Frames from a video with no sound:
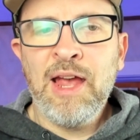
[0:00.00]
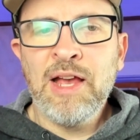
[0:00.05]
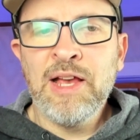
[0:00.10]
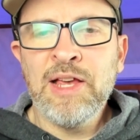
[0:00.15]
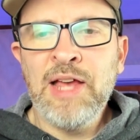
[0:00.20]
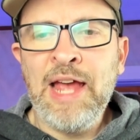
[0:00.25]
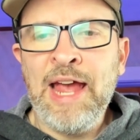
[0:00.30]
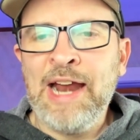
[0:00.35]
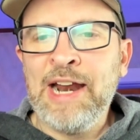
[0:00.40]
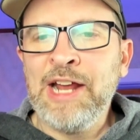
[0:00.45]

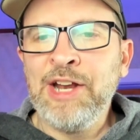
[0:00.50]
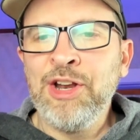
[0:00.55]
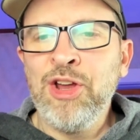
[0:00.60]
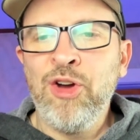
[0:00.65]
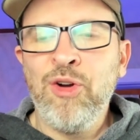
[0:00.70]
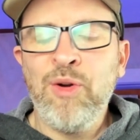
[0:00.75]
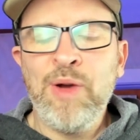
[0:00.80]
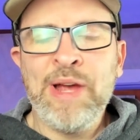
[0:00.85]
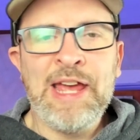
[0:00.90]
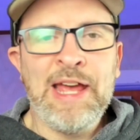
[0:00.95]
And I
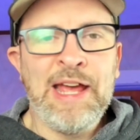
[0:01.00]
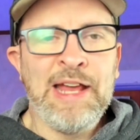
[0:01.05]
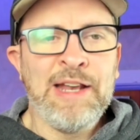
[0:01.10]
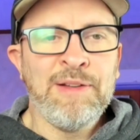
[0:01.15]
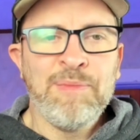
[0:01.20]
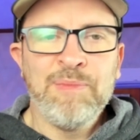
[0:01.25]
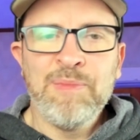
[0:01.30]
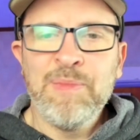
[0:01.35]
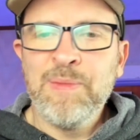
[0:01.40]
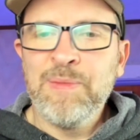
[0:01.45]
know, again,
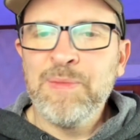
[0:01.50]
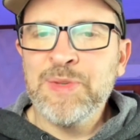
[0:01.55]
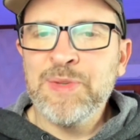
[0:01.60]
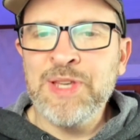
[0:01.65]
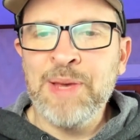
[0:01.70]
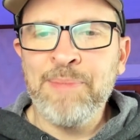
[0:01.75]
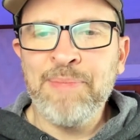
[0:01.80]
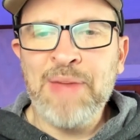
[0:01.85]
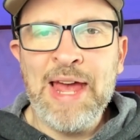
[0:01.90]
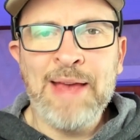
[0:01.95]

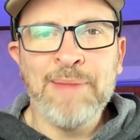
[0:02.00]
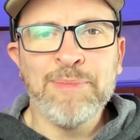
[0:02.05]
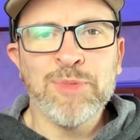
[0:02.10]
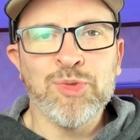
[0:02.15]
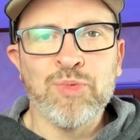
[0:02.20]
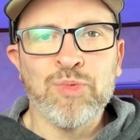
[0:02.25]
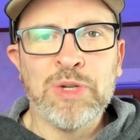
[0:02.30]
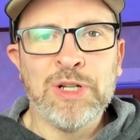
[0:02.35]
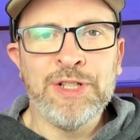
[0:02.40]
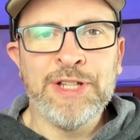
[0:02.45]
some games
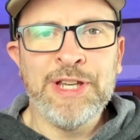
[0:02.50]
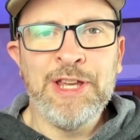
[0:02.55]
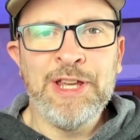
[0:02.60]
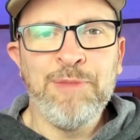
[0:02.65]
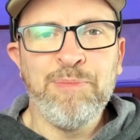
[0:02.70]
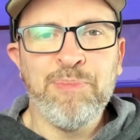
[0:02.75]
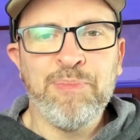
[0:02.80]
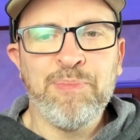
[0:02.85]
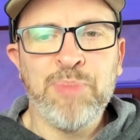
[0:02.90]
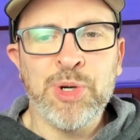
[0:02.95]

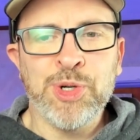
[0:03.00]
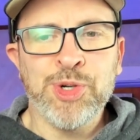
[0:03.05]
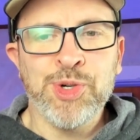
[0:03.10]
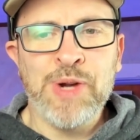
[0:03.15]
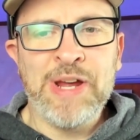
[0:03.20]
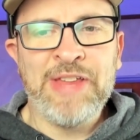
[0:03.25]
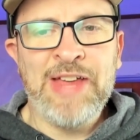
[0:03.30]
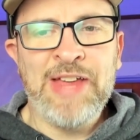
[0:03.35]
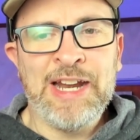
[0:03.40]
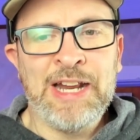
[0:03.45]
really
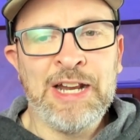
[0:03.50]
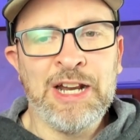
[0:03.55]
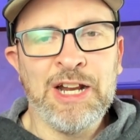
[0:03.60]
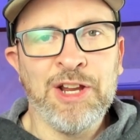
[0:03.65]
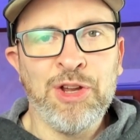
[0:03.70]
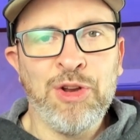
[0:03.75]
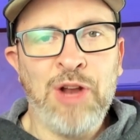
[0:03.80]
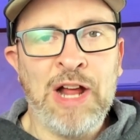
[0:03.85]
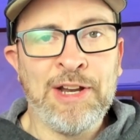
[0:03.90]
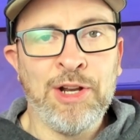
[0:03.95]
portray that in a
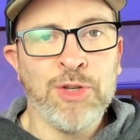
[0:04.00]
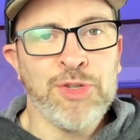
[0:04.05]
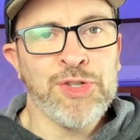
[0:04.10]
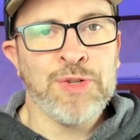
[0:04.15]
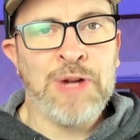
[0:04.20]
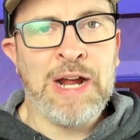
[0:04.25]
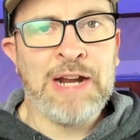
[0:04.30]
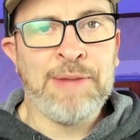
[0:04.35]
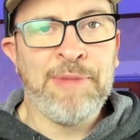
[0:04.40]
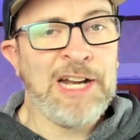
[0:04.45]
good. I know
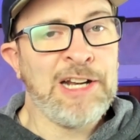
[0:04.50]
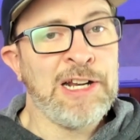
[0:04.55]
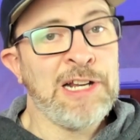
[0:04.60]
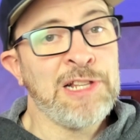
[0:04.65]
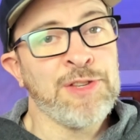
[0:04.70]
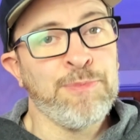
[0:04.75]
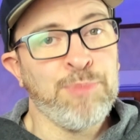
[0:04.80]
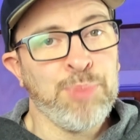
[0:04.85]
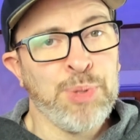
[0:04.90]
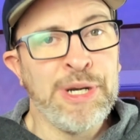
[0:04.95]
Stratomatic does
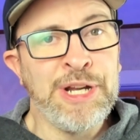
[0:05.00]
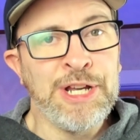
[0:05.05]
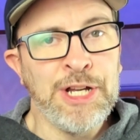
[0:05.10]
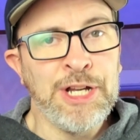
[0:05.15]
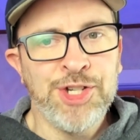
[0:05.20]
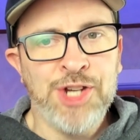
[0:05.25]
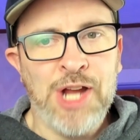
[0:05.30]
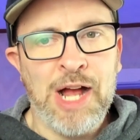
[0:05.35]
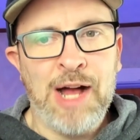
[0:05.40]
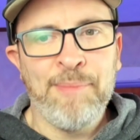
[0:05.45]
a pretty good
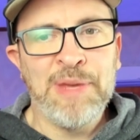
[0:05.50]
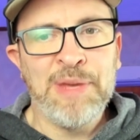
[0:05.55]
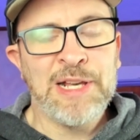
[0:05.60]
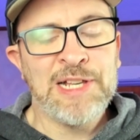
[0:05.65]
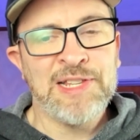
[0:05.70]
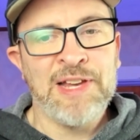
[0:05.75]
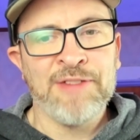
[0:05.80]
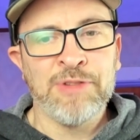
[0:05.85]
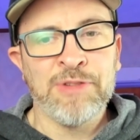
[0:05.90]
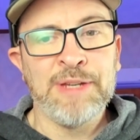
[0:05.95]
job
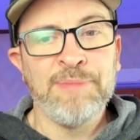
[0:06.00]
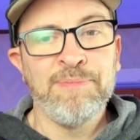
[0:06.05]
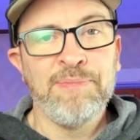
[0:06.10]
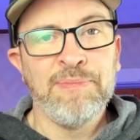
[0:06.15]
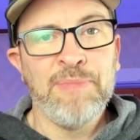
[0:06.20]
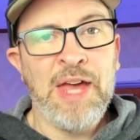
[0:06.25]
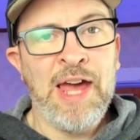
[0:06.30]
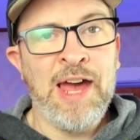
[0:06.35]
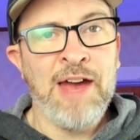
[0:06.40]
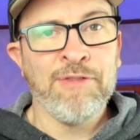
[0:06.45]
because every
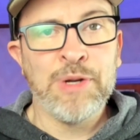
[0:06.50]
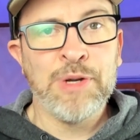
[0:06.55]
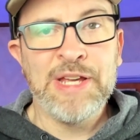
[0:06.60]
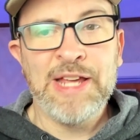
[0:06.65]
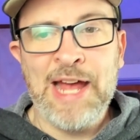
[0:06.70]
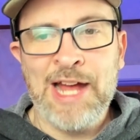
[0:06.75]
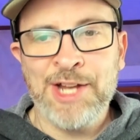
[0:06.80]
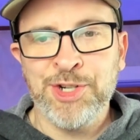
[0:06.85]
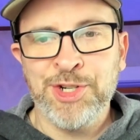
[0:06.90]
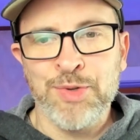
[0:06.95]

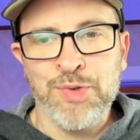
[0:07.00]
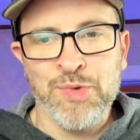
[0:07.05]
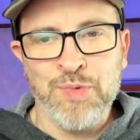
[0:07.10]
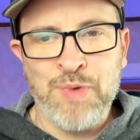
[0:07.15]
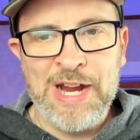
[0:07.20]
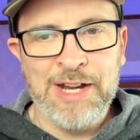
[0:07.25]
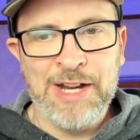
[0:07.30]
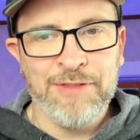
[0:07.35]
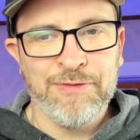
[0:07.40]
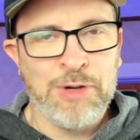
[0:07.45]
catcher is
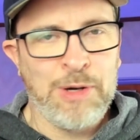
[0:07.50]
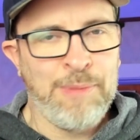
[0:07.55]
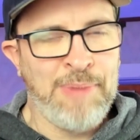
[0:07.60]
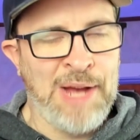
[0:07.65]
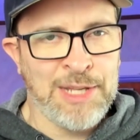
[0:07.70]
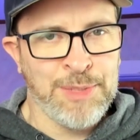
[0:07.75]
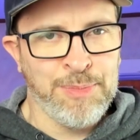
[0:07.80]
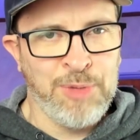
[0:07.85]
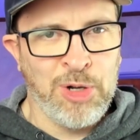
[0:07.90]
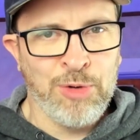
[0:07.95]
rated for a
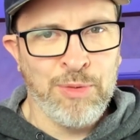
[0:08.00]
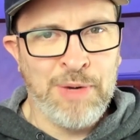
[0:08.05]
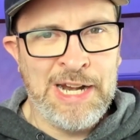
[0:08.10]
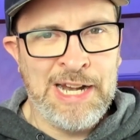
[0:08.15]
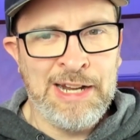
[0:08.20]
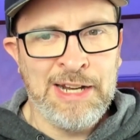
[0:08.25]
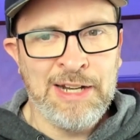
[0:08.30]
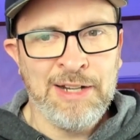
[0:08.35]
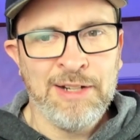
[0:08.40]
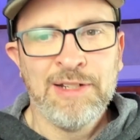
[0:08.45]
pass ball
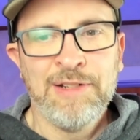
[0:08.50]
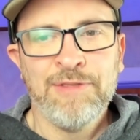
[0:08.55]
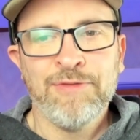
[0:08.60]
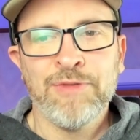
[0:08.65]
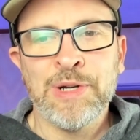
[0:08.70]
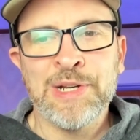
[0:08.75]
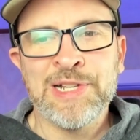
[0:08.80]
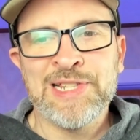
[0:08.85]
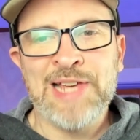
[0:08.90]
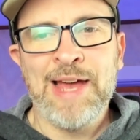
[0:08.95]
rating,
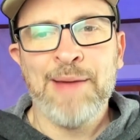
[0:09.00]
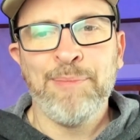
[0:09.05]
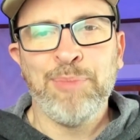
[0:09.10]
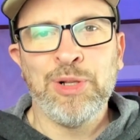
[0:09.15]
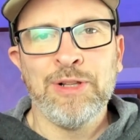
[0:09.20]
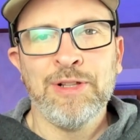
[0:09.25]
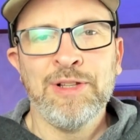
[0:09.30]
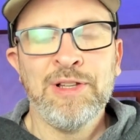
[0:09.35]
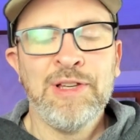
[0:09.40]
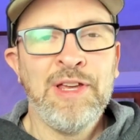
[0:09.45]
for
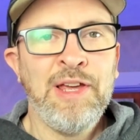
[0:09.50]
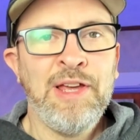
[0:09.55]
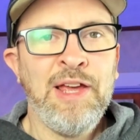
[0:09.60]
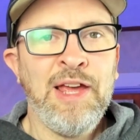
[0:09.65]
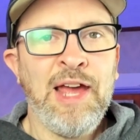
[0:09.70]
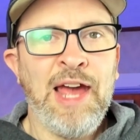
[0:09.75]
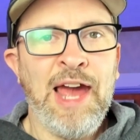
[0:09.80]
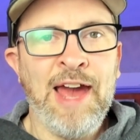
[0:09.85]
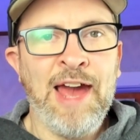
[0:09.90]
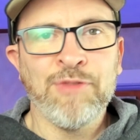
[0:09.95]
example.
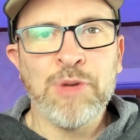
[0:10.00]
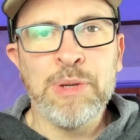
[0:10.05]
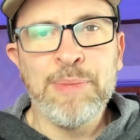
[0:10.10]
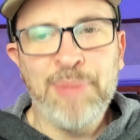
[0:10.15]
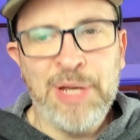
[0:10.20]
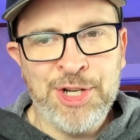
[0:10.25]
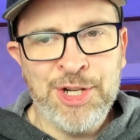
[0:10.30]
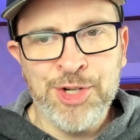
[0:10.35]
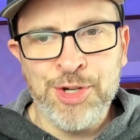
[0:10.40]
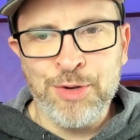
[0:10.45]
Every
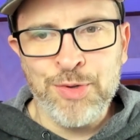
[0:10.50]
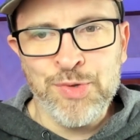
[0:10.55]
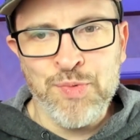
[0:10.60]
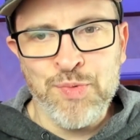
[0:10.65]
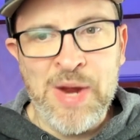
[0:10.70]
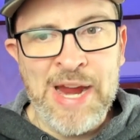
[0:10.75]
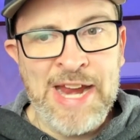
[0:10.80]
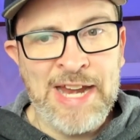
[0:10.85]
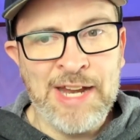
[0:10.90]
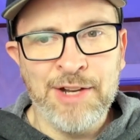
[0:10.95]
pitcher is
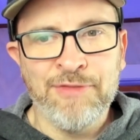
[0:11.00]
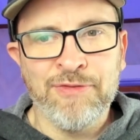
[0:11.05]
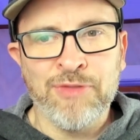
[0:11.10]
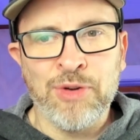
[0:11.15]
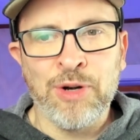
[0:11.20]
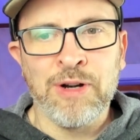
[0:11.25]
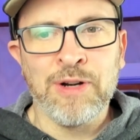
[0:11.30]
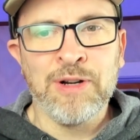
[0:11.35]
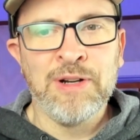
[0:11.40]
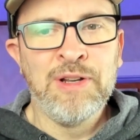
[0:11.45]
rated
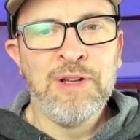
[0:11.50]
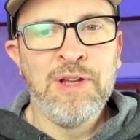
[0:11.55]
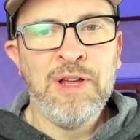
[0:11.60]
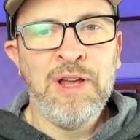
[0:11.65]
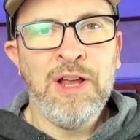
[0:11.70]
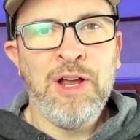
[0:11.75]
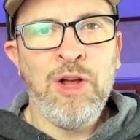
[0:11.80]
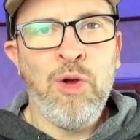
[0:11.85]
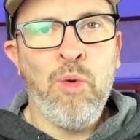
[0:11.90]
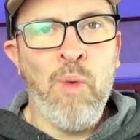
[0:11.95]
for
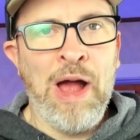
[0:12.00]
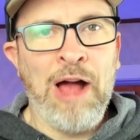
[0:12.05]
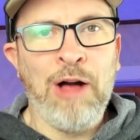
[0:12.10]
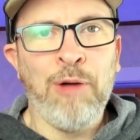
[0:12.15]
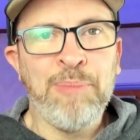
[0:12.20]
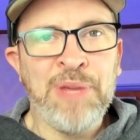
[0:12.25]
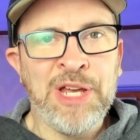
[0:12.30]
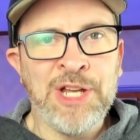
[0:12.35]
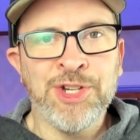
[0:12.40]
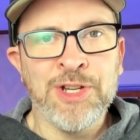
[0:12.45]

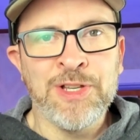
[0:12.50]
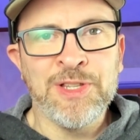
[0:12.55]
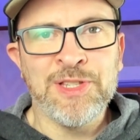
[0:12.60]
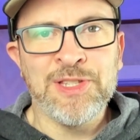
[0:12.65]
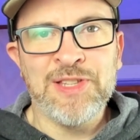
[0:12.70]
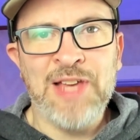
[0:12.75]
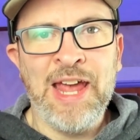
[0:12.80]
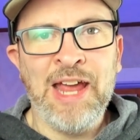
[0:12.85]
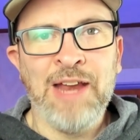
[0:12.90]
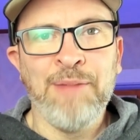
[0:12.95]
wild
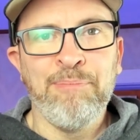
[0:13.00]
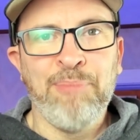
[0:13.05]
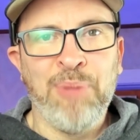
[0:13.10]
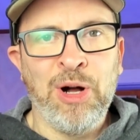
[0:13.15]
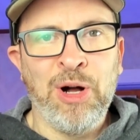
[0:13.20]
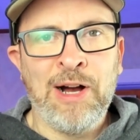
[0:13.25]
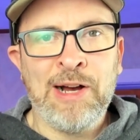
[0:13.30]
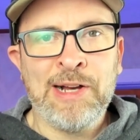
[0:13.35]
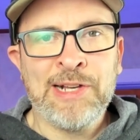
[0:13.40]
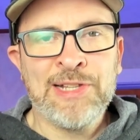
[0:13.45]
pitches and
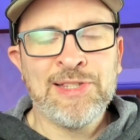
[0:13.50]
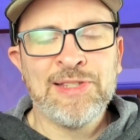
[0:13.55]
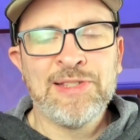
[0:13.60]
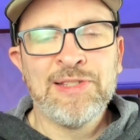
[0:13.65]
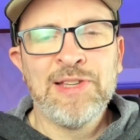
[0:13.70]
balks.